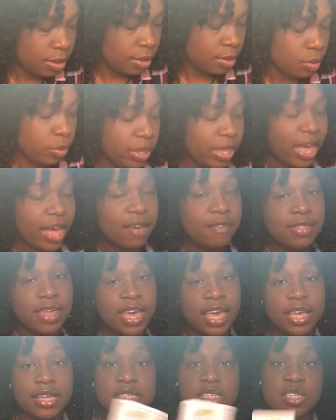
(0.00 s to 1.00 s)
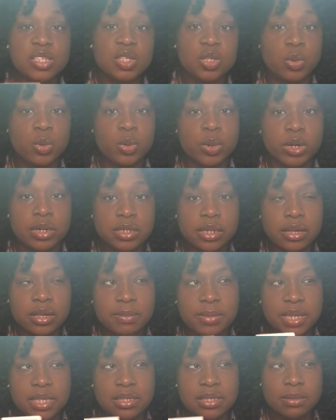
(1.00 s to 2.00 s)
We have the Ace of Swords. There could
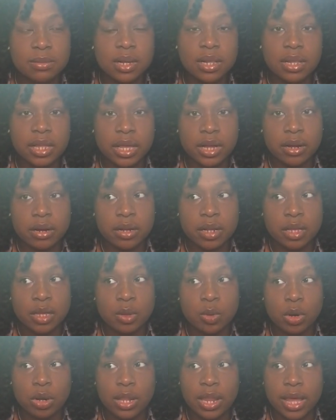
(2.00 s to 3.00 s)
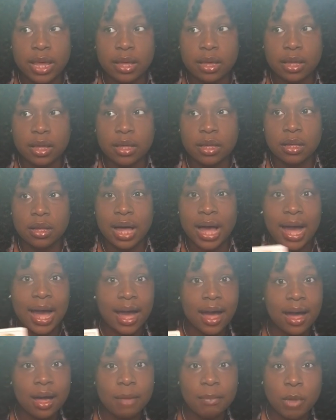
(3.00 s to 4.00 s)
be some clarity or like a
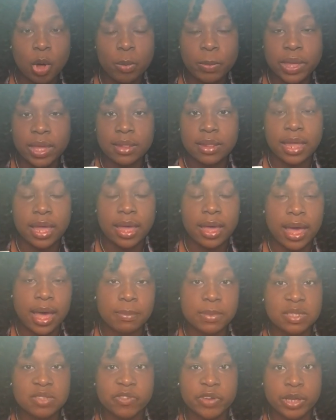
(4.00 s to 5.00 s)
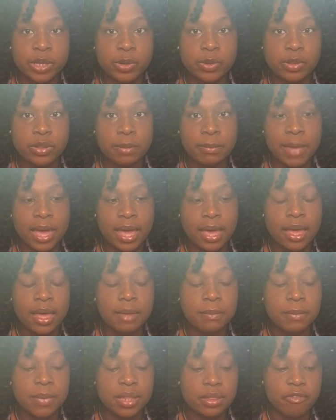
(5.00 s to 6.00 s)
aha moment that happens for you in the
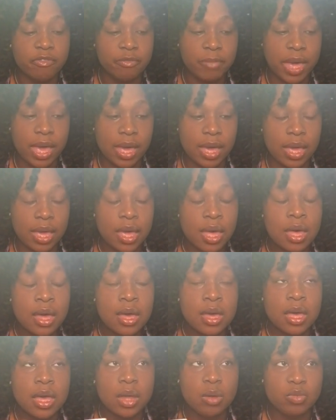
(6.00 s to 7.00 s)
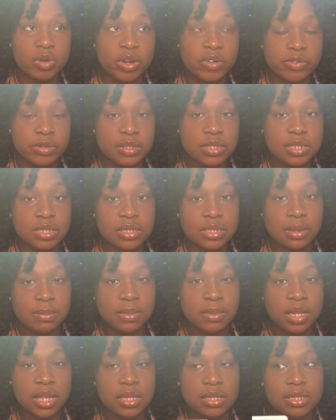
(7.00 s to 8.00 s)
month of May in reference to
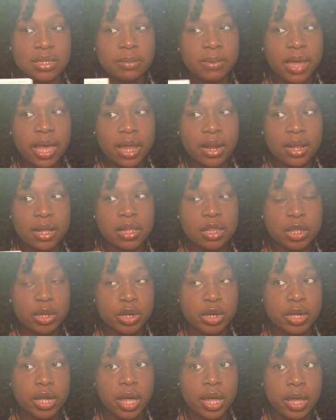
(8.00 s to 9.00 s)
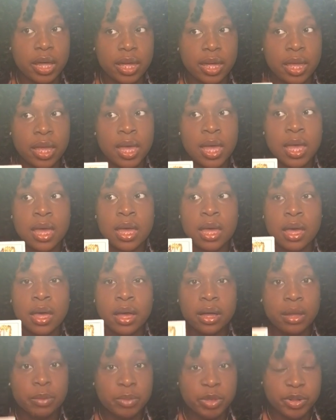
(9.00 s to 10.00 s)
something, some kind of clear-cut
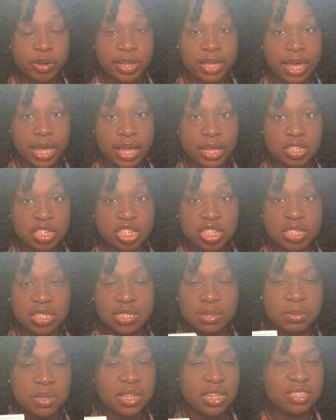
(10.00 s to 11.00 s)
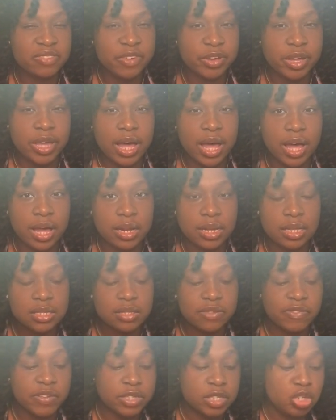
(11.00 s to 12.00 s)
communication, something that's very honest
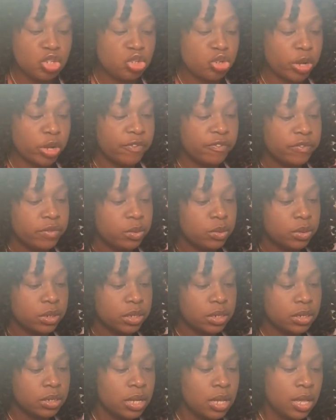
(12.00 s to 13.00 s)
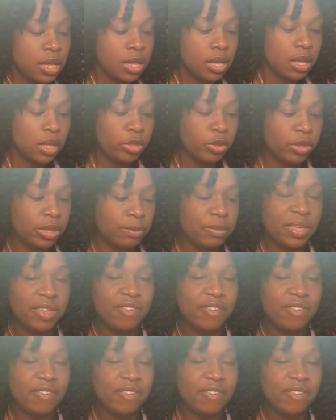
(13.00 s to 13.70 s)
and very straightforward. You can be